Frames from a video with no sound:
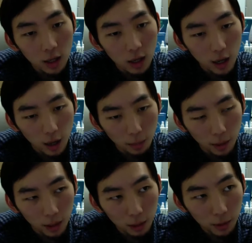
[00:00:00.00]
A
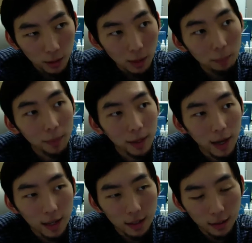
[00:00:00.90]
little bit might be an
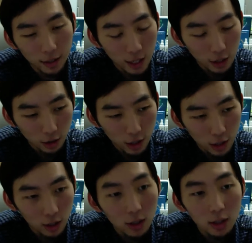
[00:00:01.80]
under
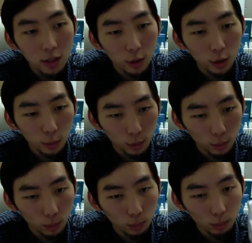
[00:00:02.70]
exaggeration, so you would
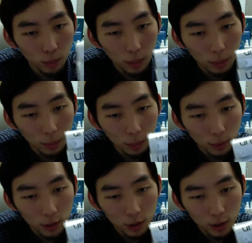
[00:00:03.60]
probably
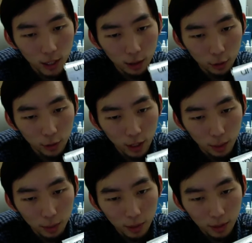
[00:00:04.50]
want to dilute it a
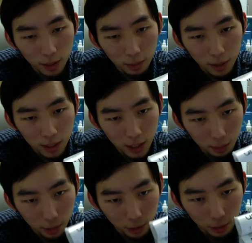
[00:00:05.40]
bit in the mixing
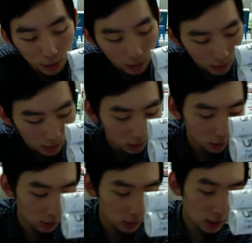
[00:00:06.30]
bottle. So the
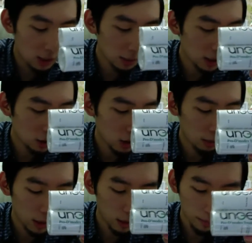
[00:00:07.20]
skin Demodex
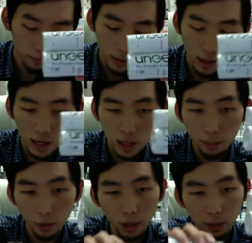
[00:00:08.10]
treatment and the
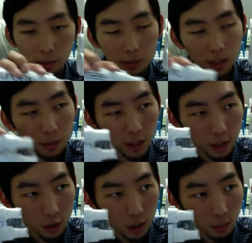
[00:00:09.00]
Pro Demodex
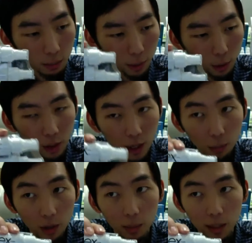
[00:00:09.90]
treatment both come
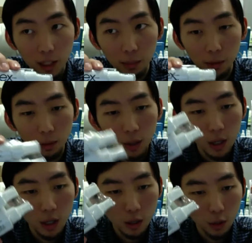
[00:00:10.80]
with a mixing bottle,
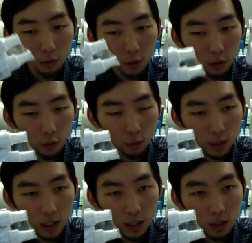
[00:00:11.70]
so if you do
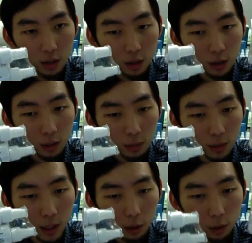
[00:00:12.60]
need to
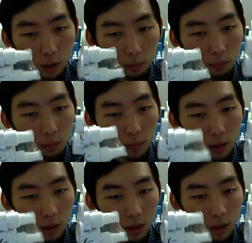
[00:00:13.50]
dilute them,
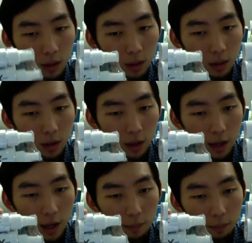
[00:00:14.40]
they're
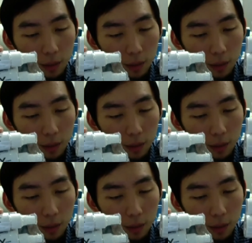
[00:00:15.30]
there.